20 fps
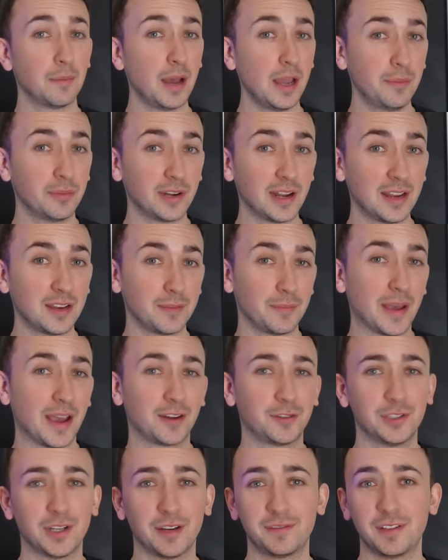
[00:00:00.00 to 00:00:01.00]
My brand,
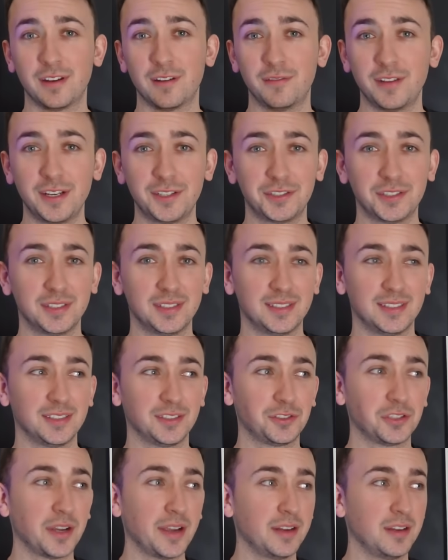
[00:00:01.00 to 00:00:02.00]
Backdraft Innovations,
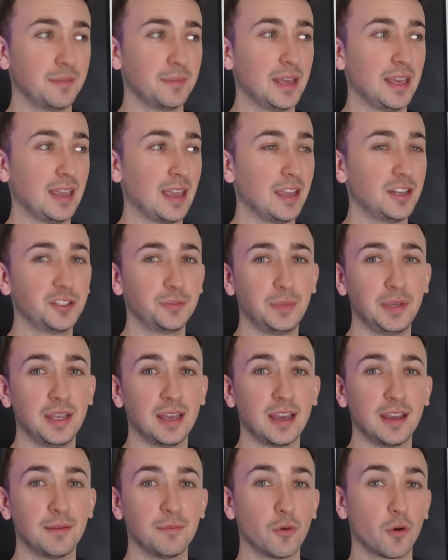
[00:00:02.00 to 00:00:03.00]
is trying to make
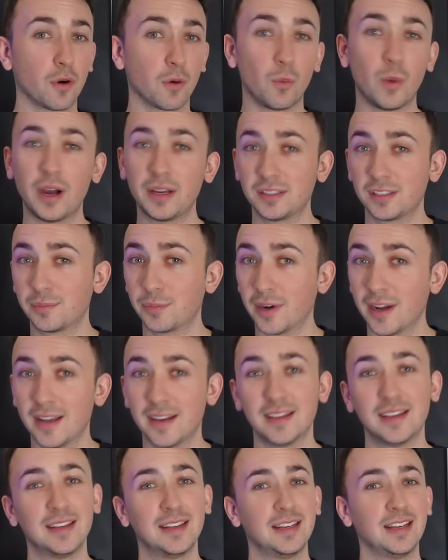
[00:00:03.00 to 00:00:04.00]
HPA more
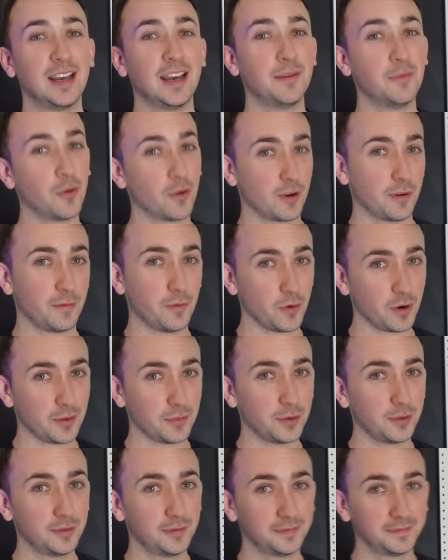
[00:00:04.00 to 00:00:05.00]
widespread and more
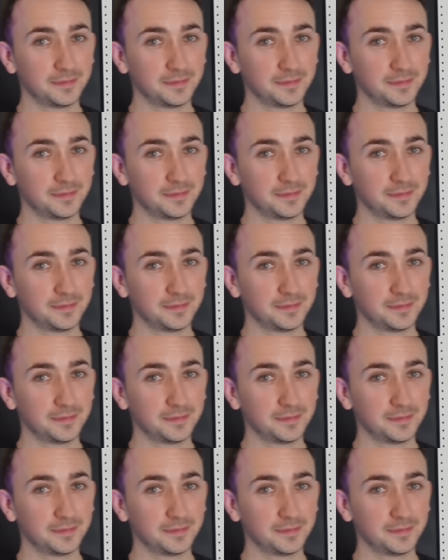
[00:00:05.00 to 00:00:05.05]
affordable.